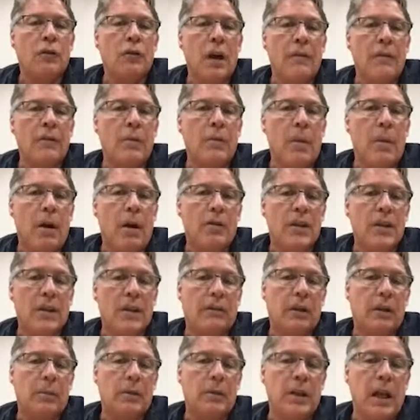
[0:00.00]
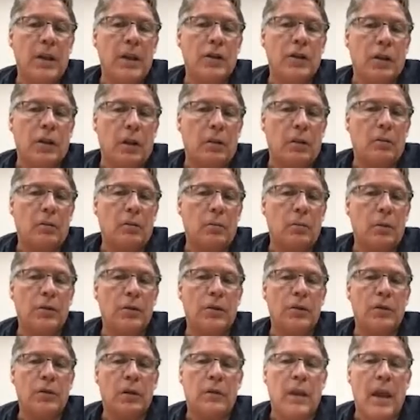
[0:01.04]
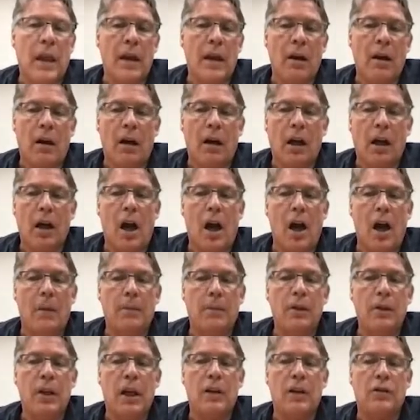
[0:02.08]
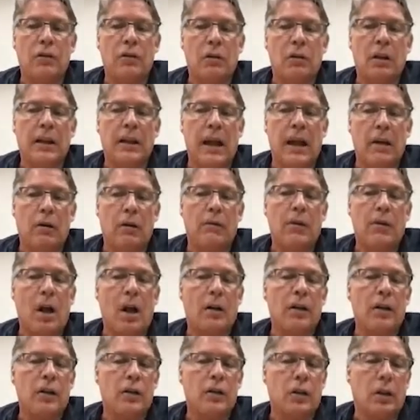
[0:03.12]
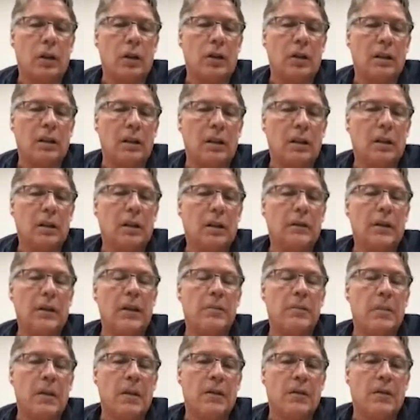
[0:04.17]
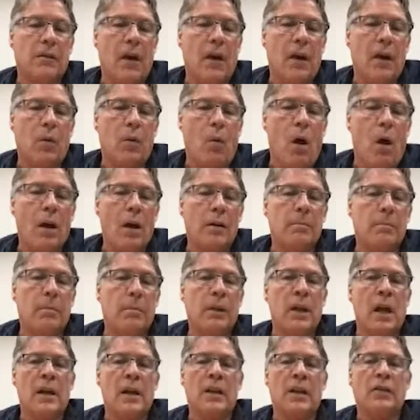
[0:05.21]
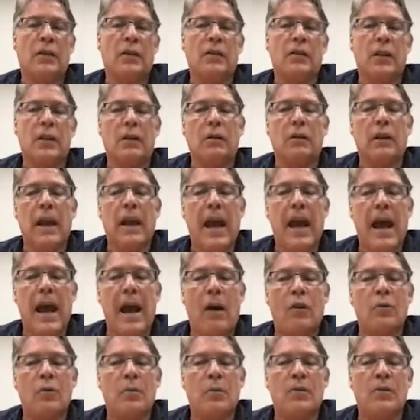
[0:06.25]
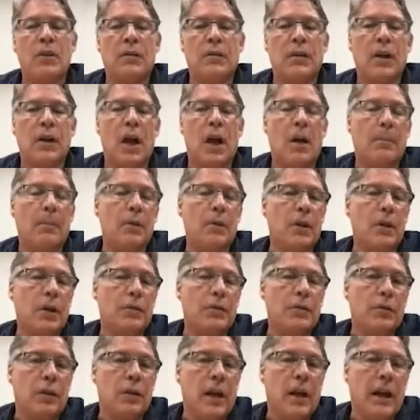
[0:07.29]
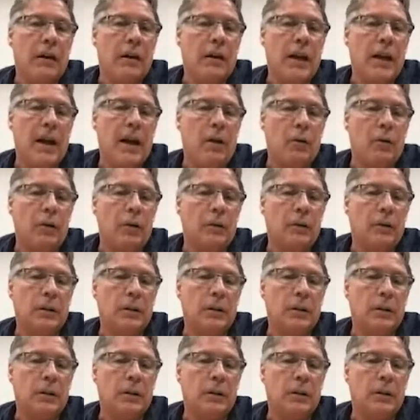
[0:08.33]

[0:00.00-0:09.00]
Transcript: graphical models have a limitation, which is that they are a computational account of cognition. They specify what, but not necessarily how, specific computations are carried out.